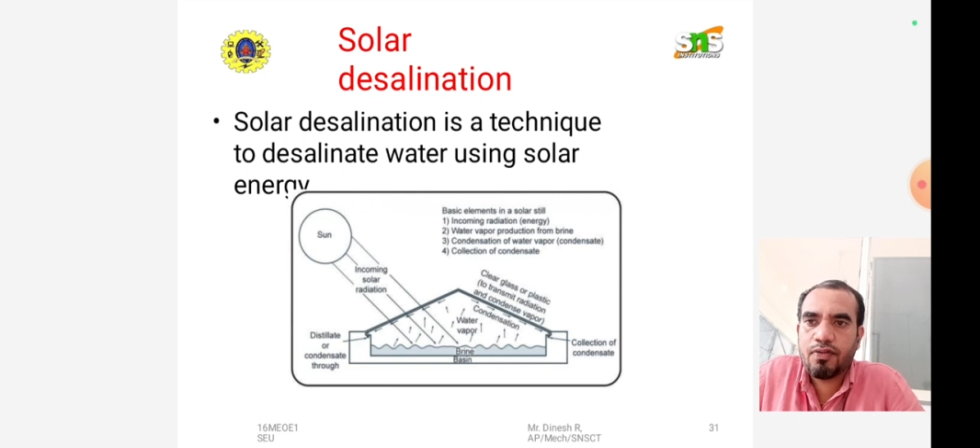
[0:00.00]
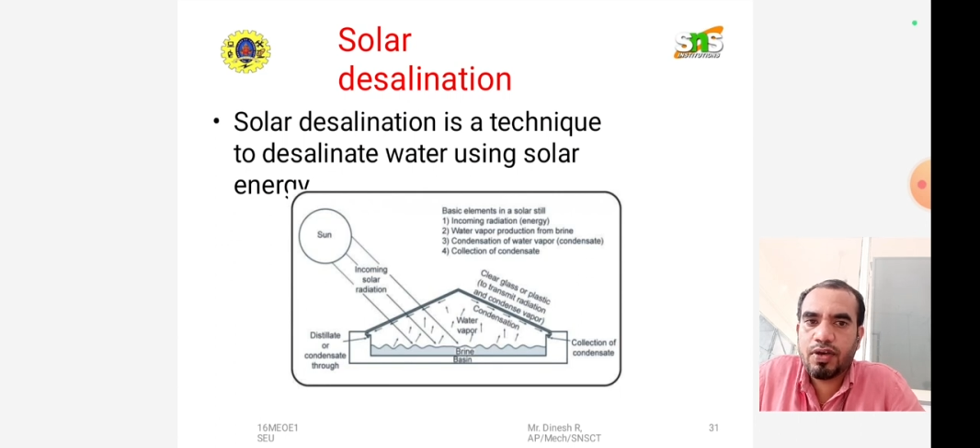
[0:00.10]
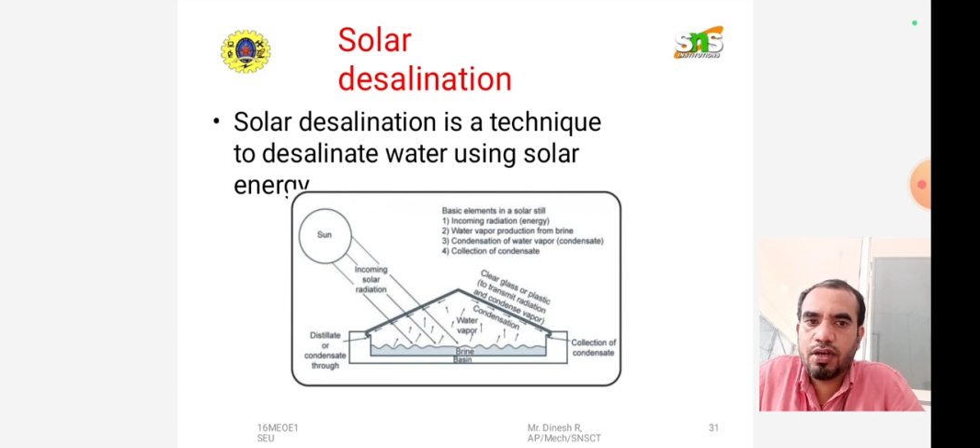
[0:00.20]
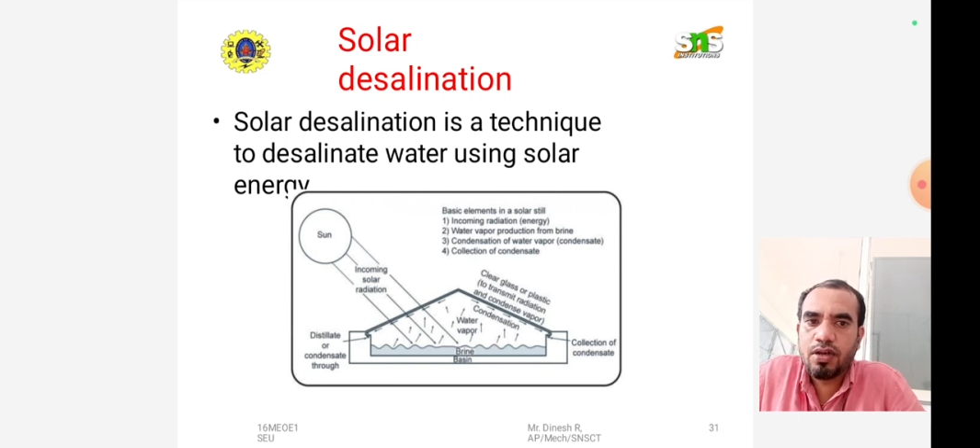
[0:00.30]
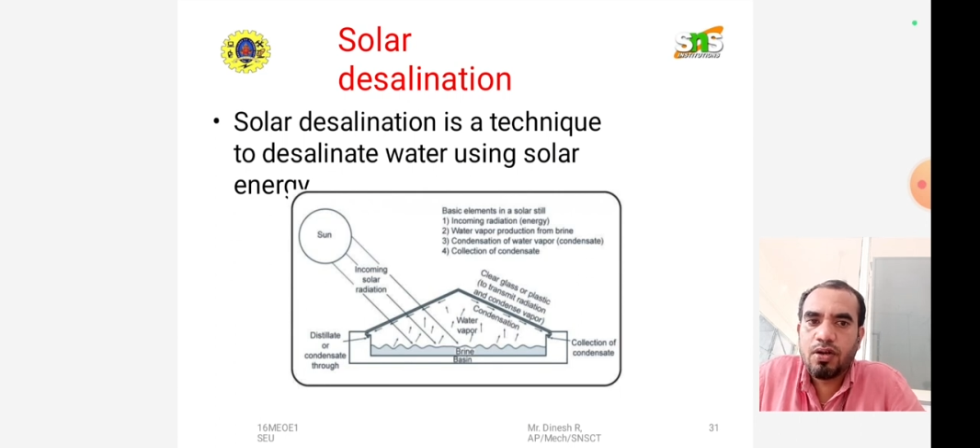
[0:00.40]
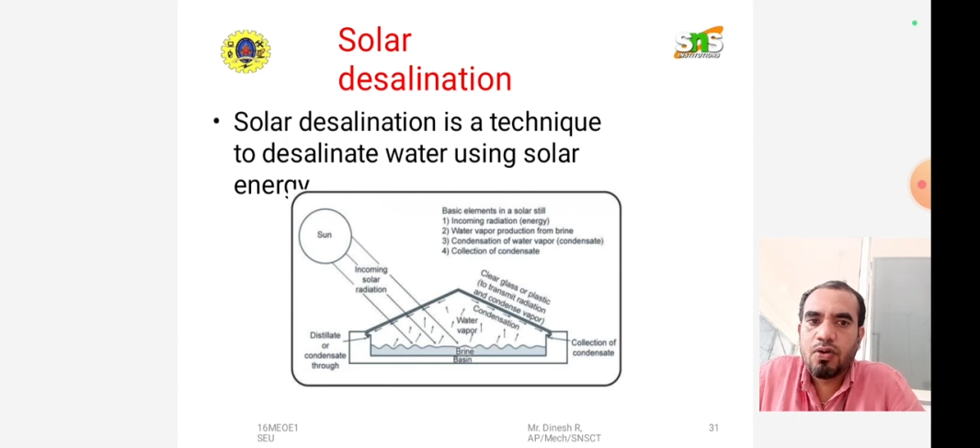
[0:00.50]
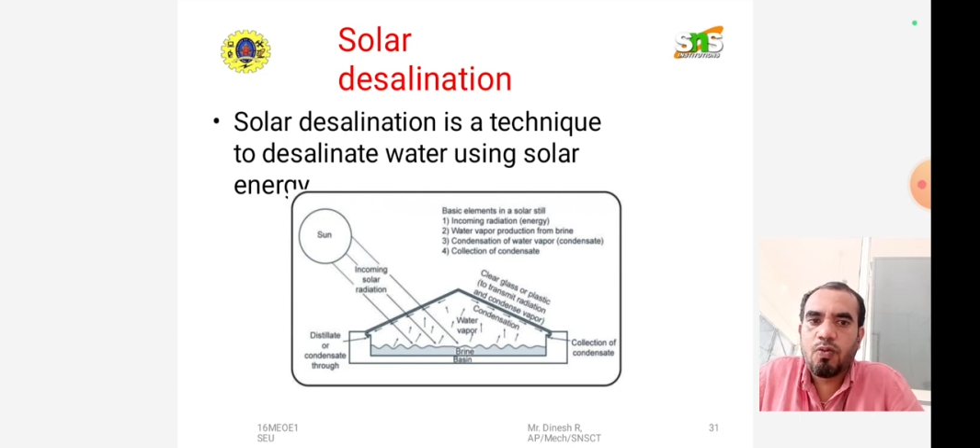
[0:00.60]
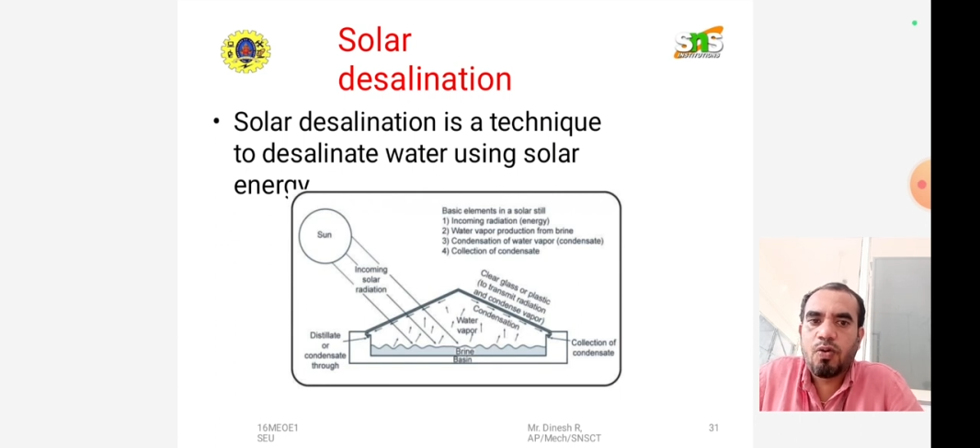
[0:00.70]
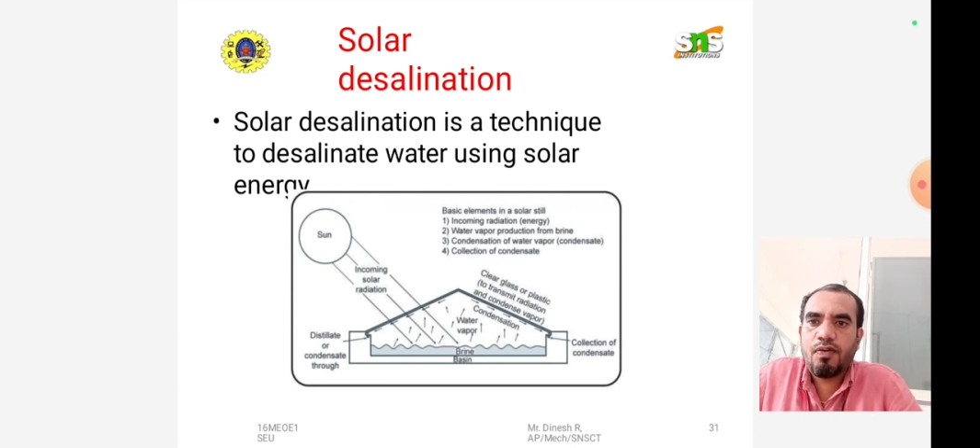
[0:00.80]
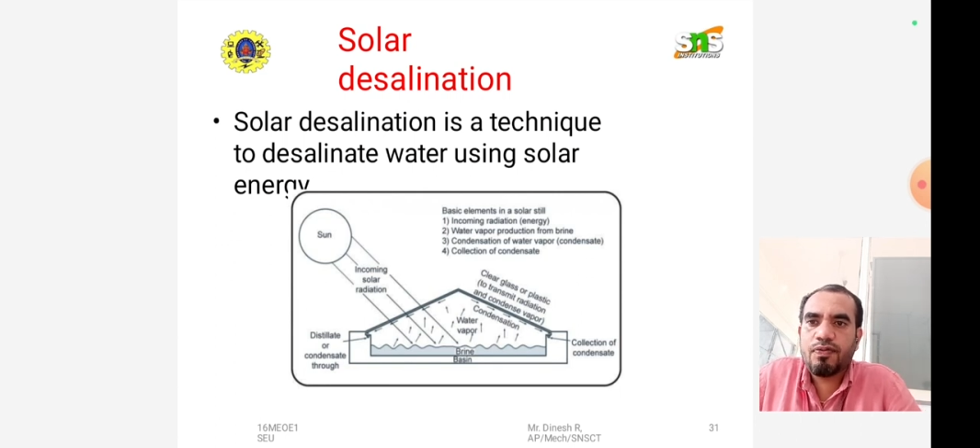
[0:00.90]
a
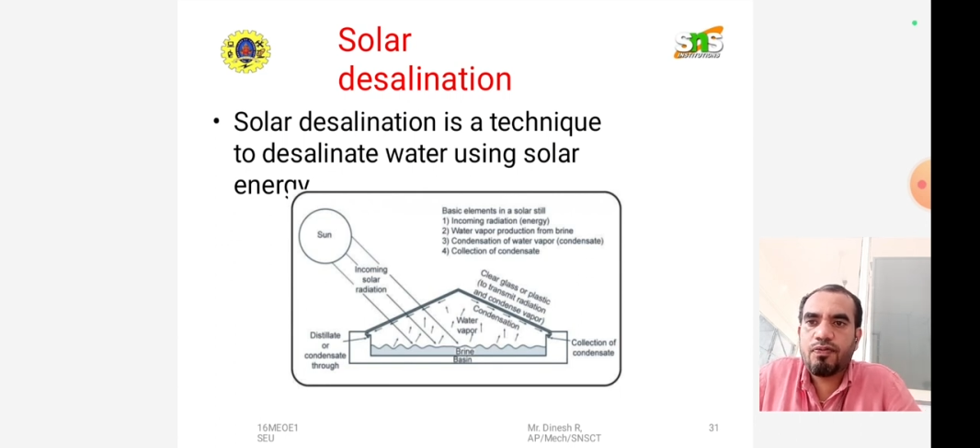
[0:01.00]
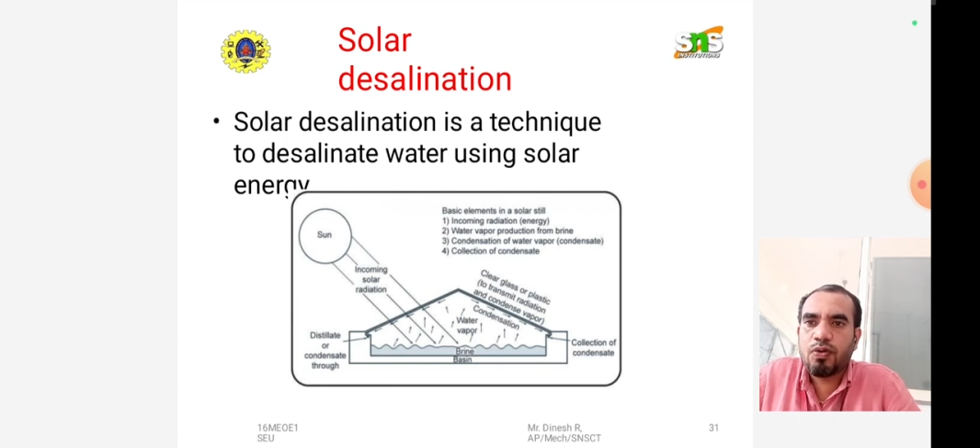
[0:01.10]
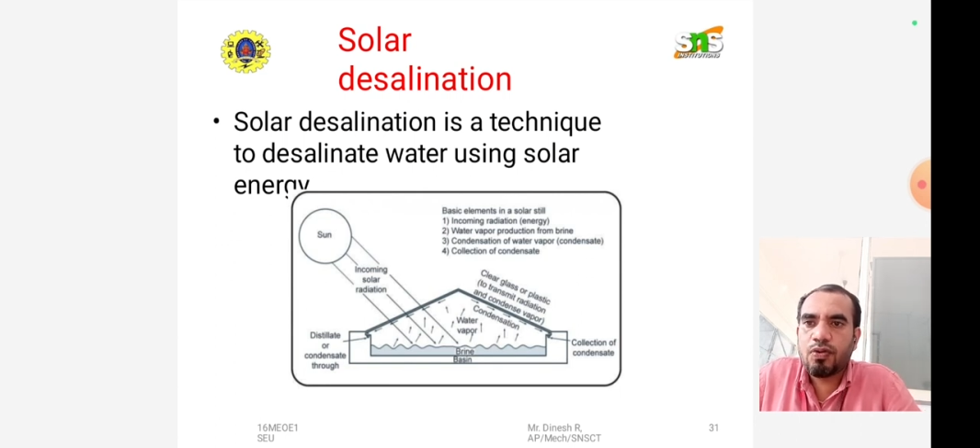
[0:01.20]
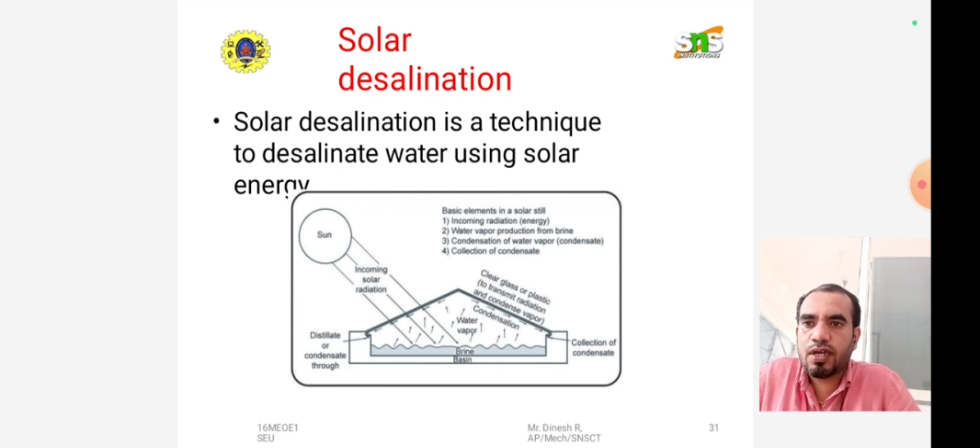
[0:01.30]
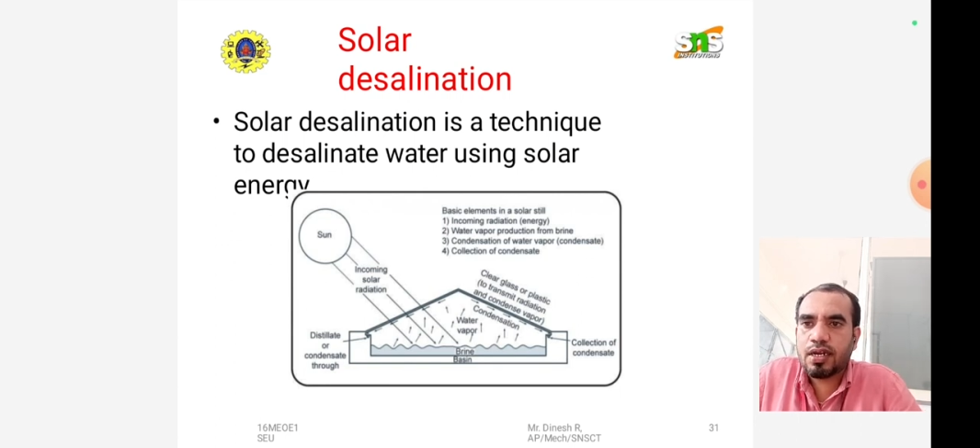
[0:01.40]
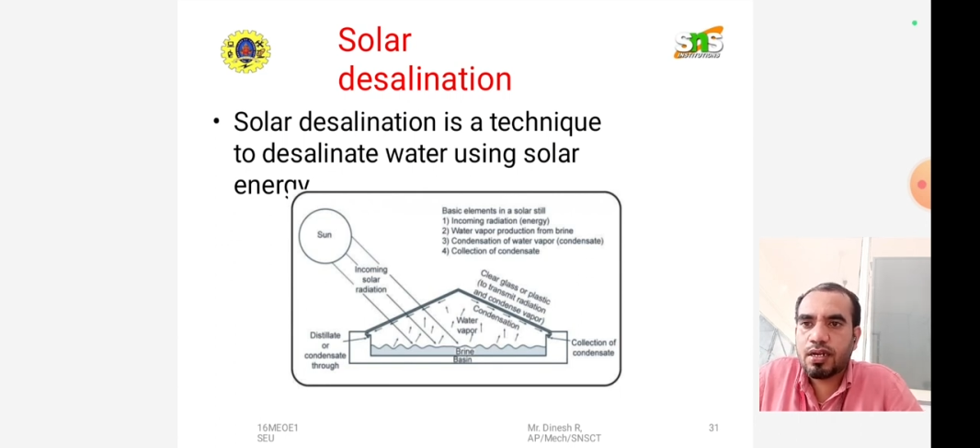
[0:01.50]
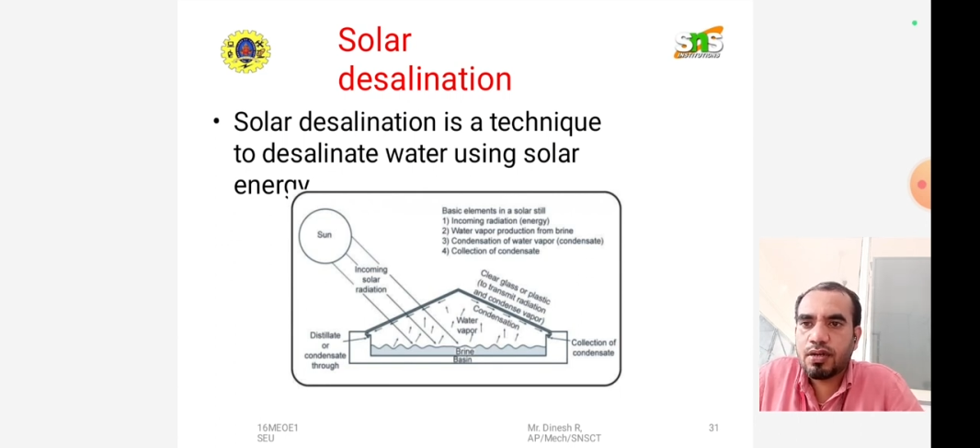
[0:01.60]
overflow line.